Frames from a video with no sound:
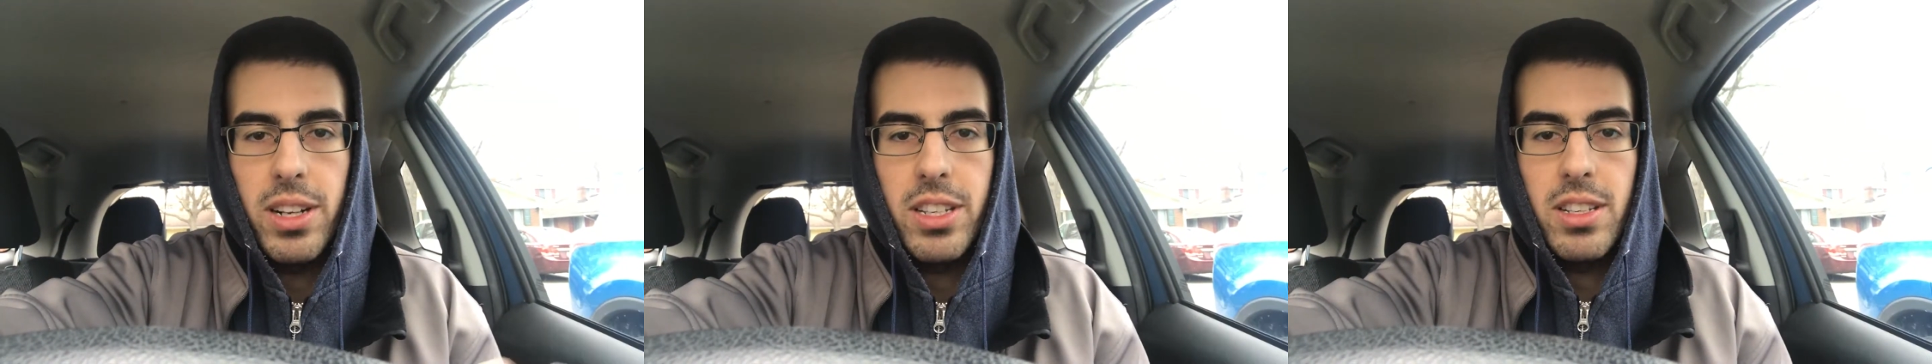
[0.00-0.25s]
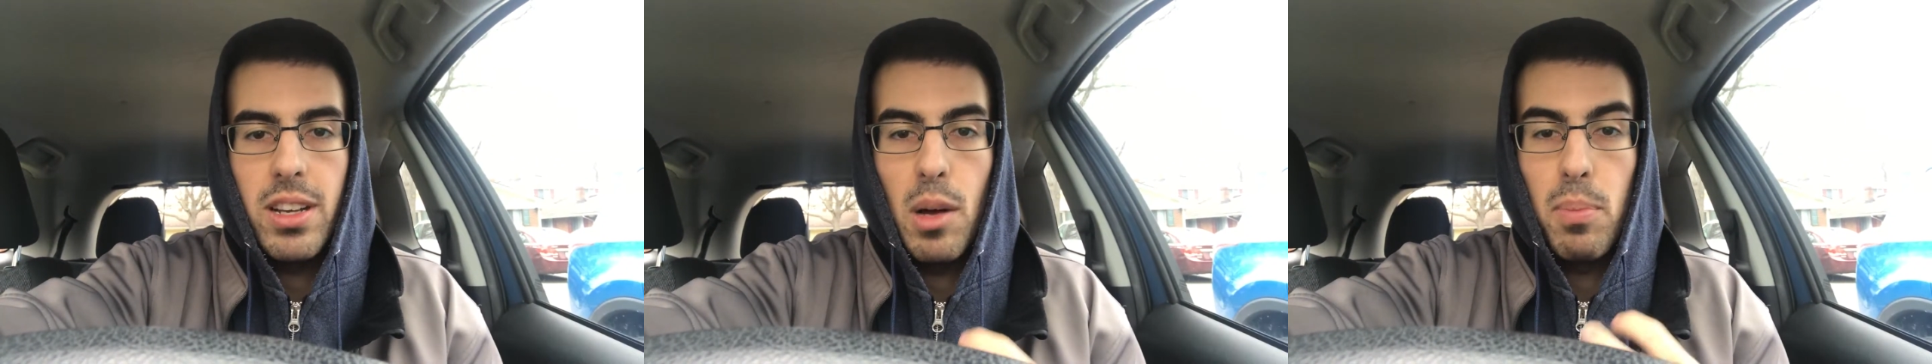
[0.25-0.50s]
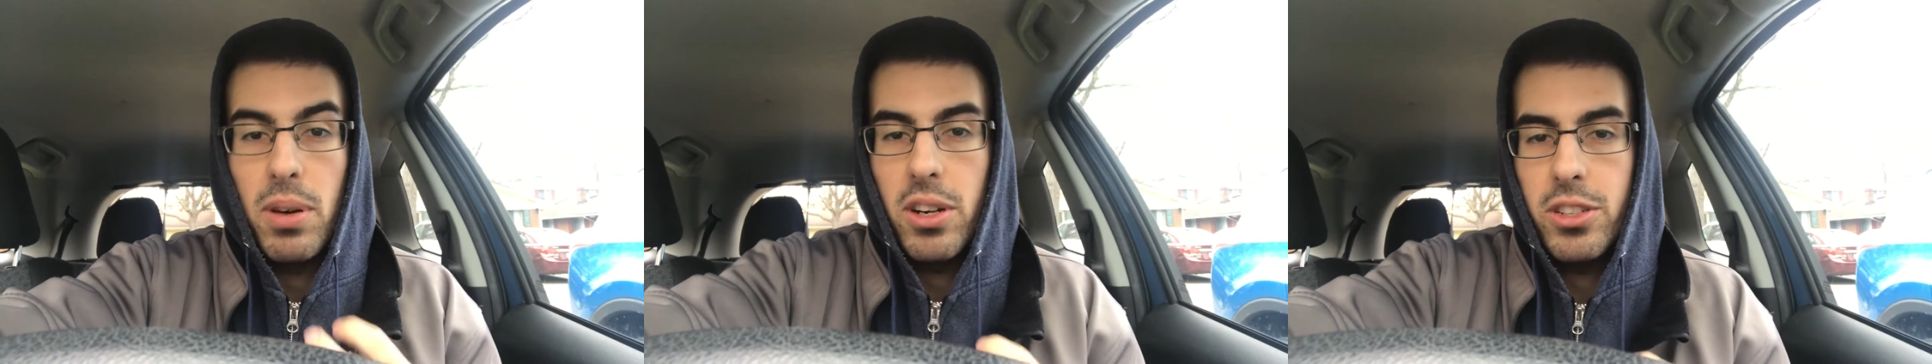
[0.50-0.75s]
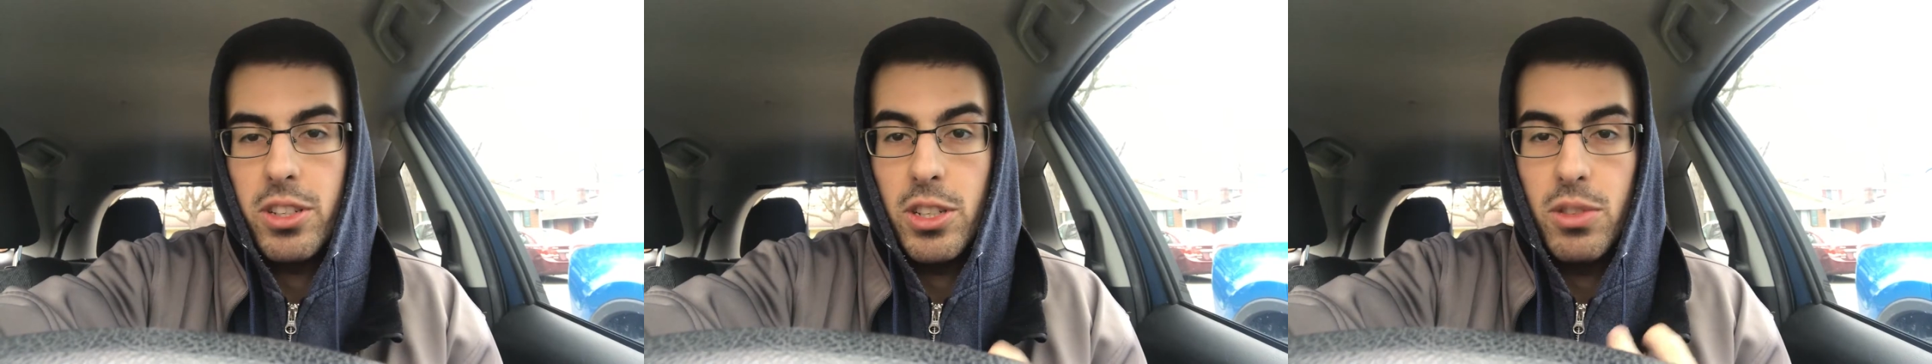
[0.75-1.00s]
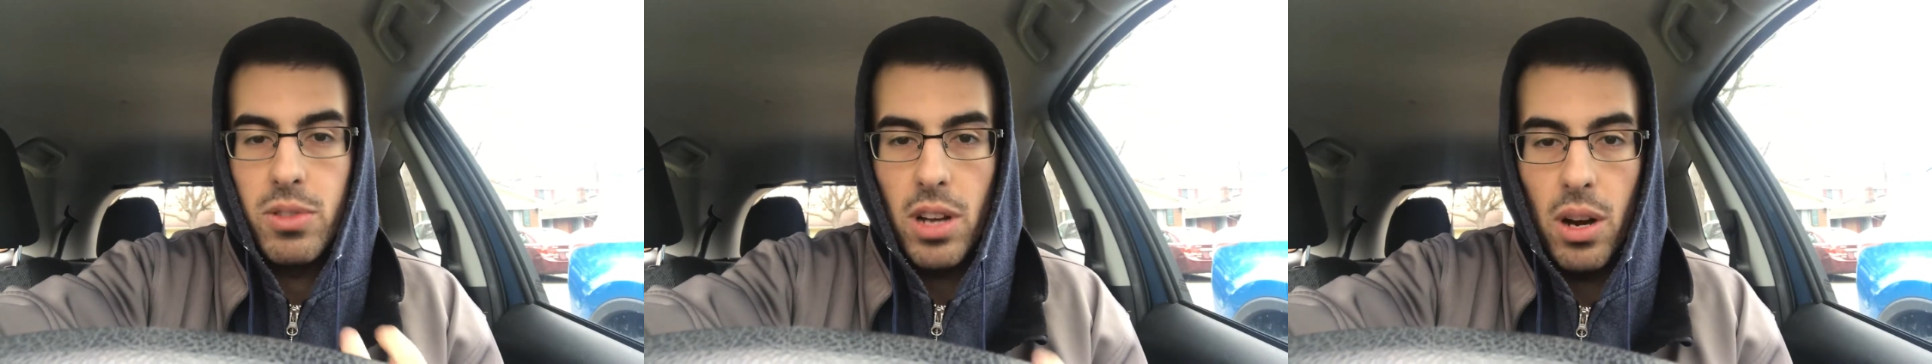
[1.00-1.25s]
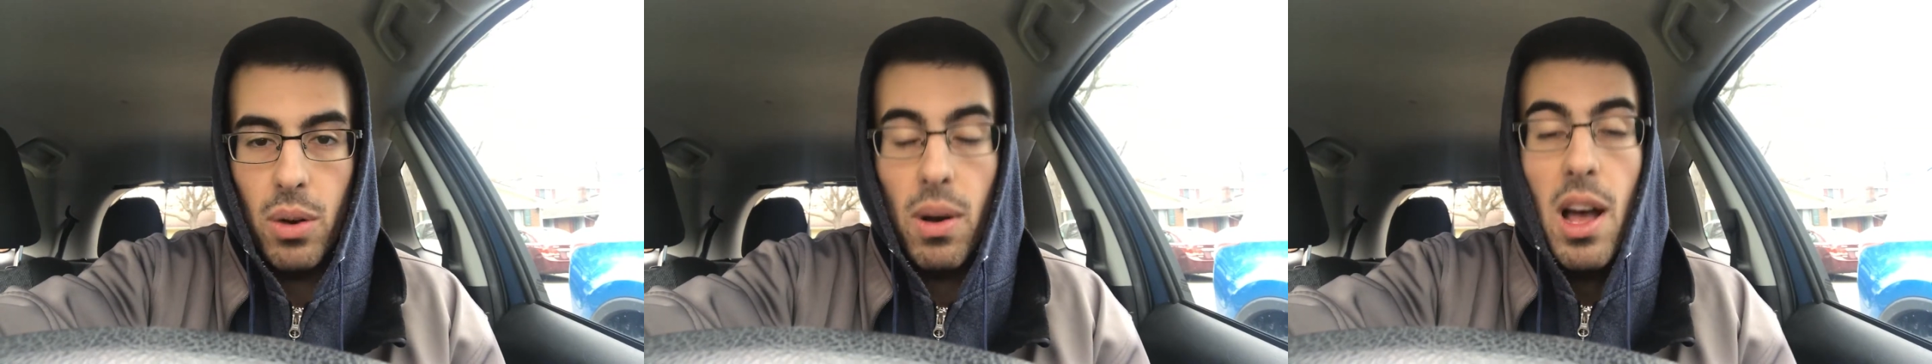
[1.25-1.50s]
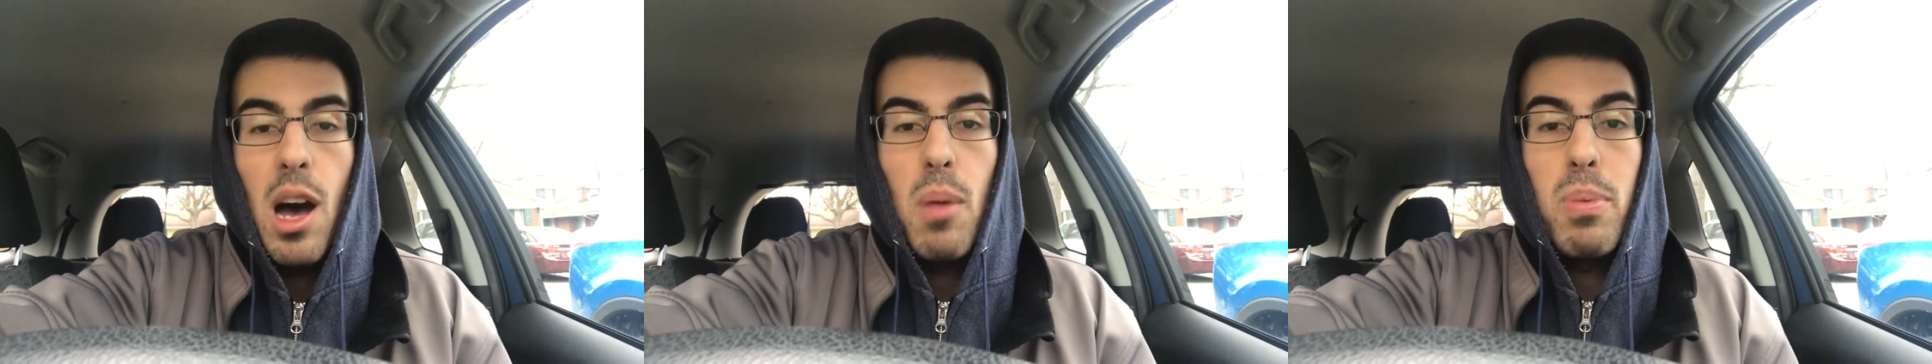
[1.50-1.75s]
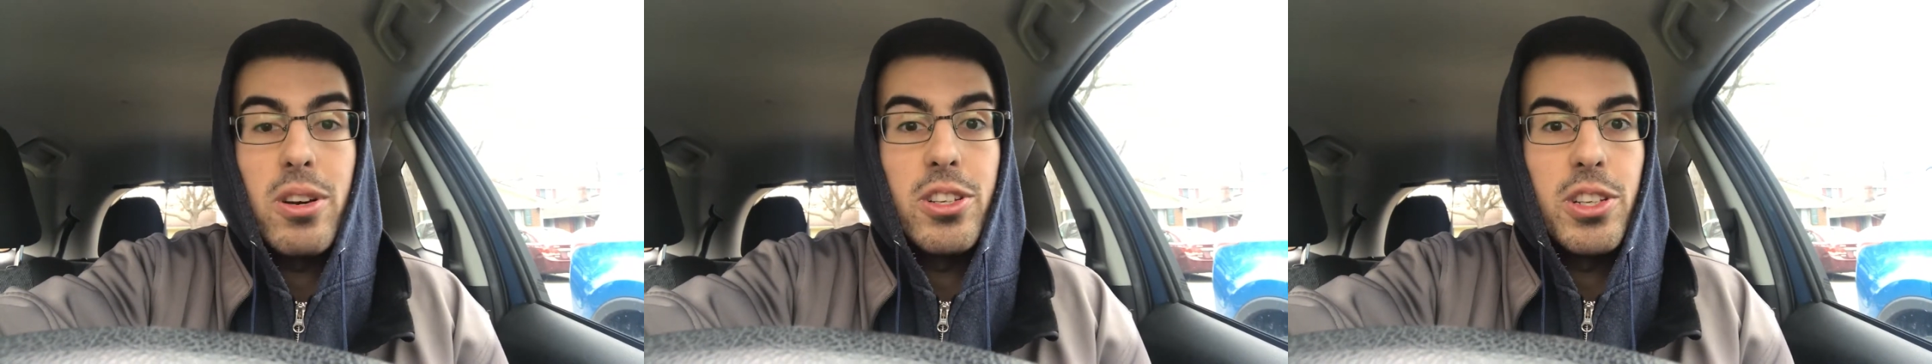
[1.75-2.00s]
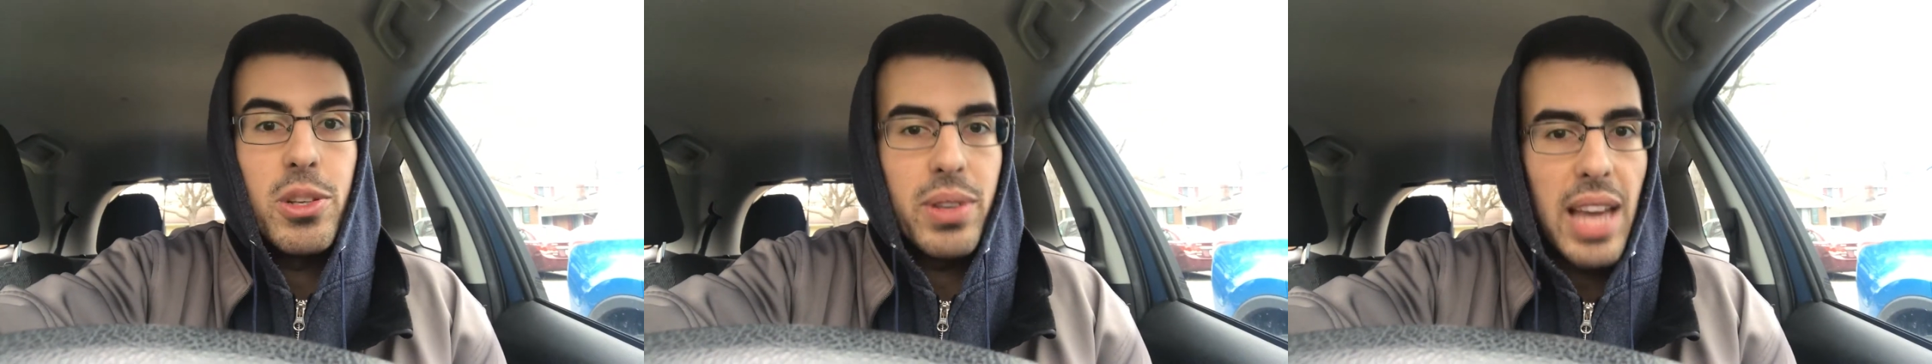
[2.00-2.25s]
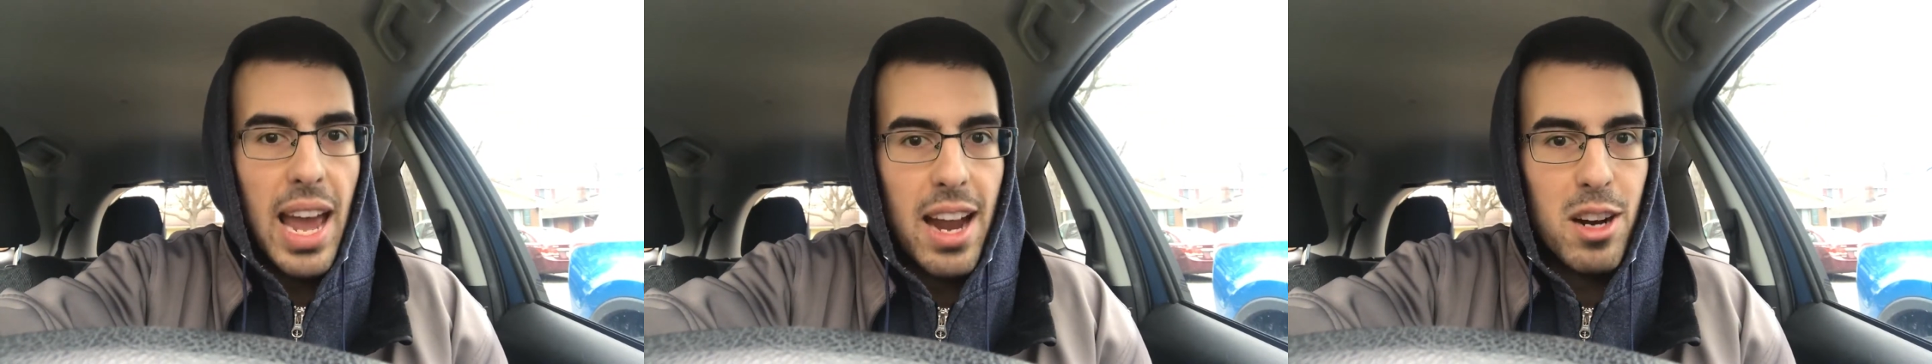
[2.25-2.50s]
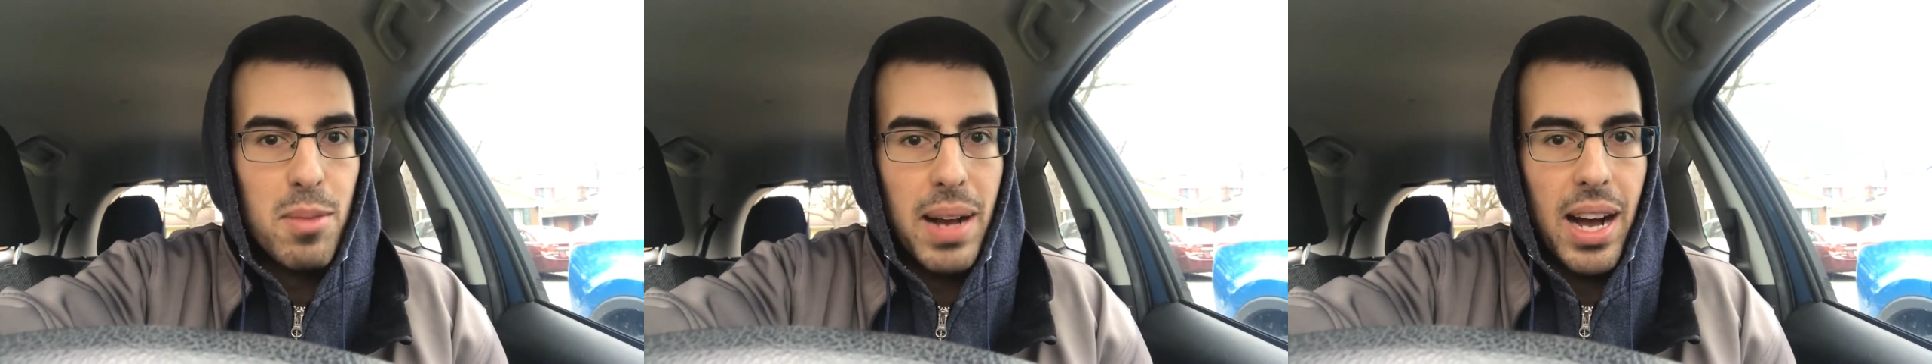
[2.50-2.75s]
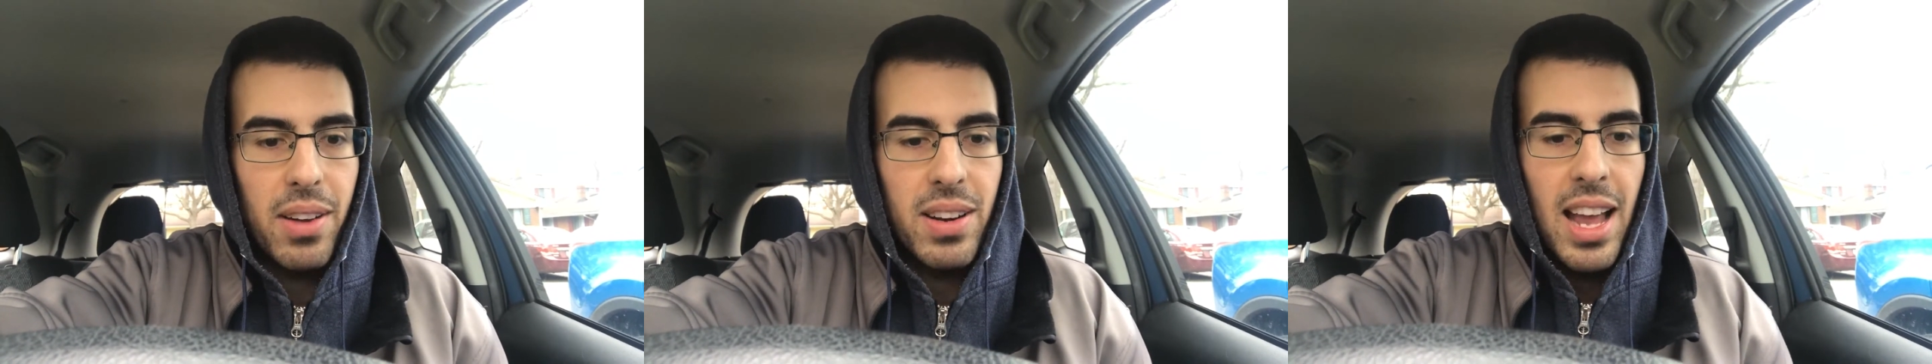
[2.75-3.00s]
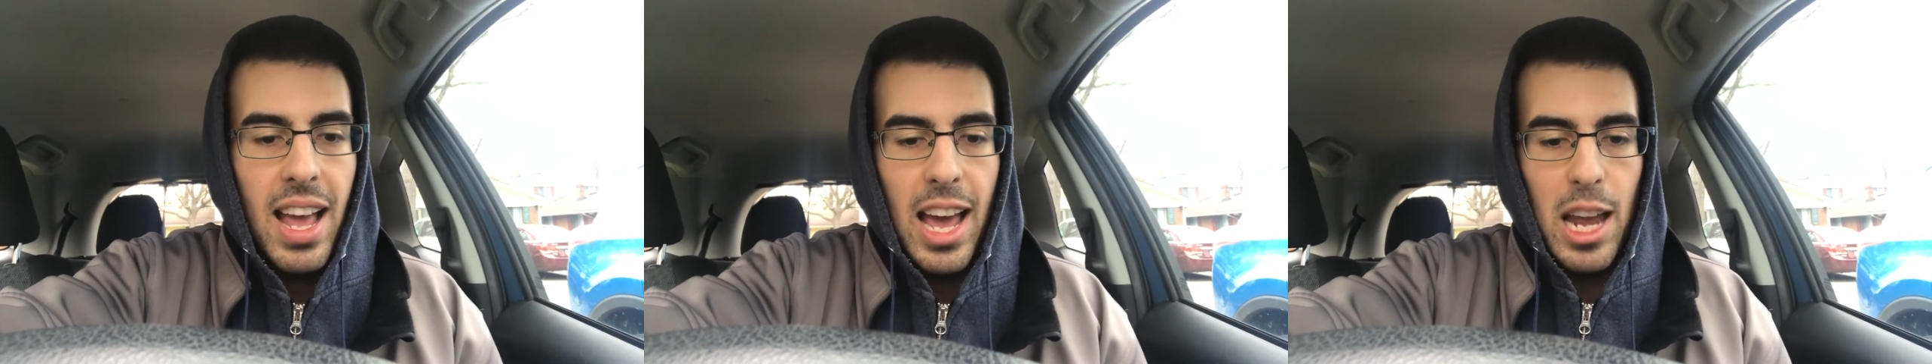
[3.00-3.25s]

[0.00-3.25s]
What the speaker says: It's to a person a person you care about,